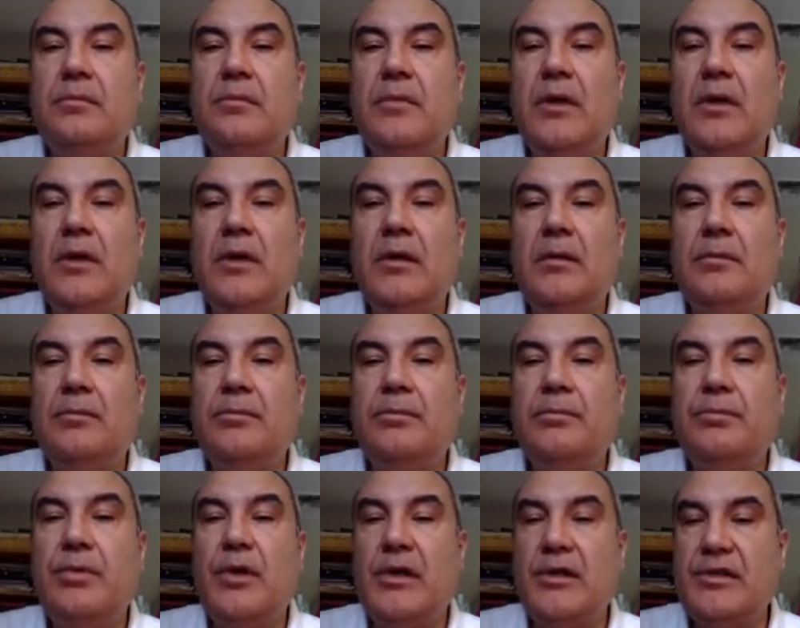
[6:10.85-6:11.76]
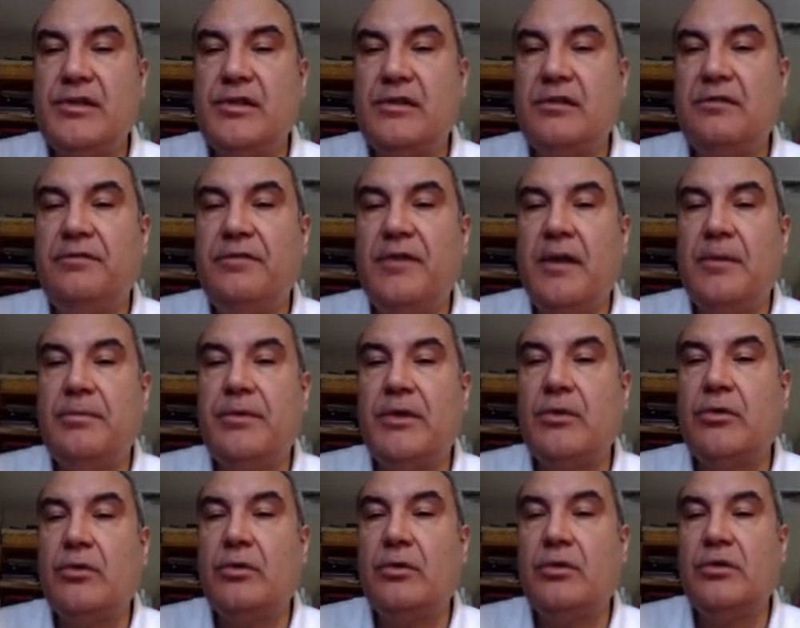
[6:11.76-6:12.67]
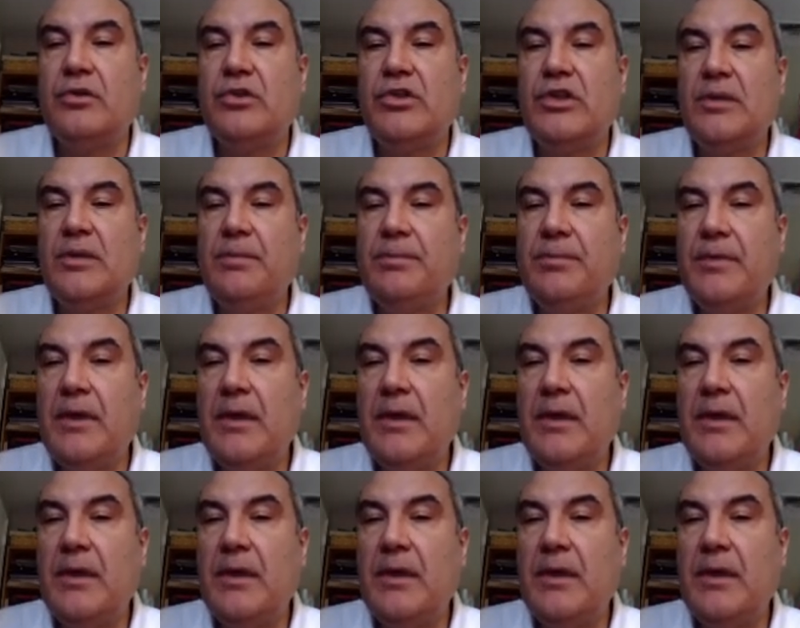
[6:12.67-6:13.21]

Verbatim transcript: uh, processor fabric on the chip,